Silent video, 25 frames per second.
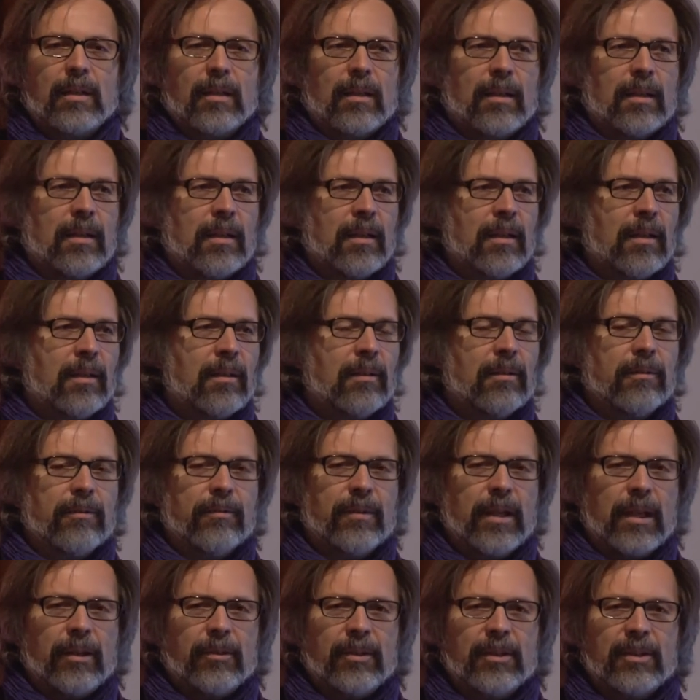uh,
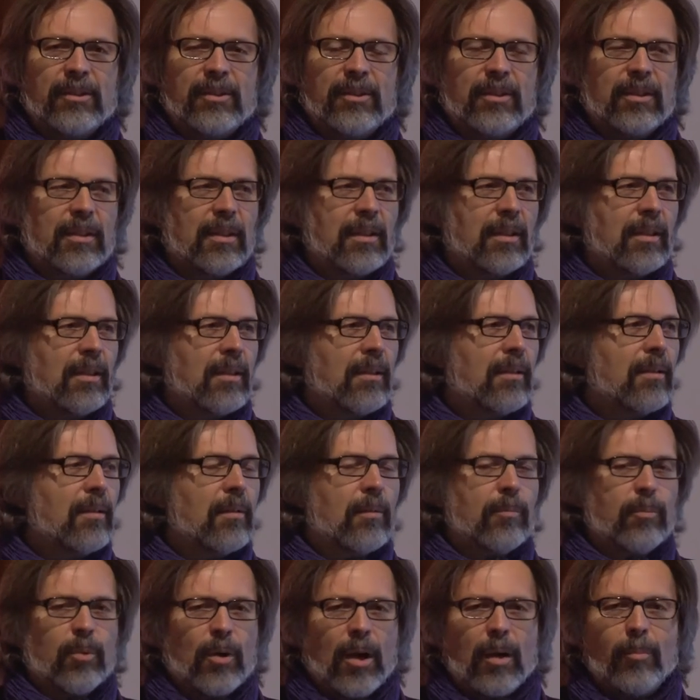various
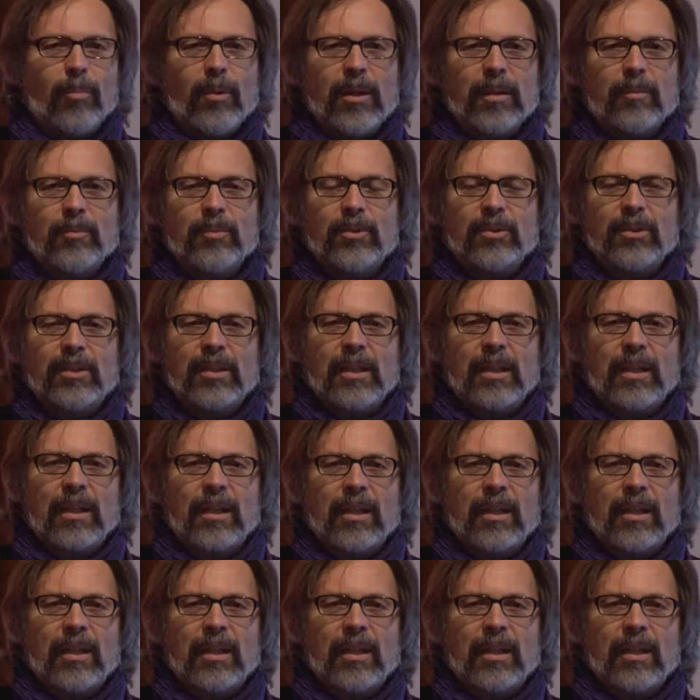problems,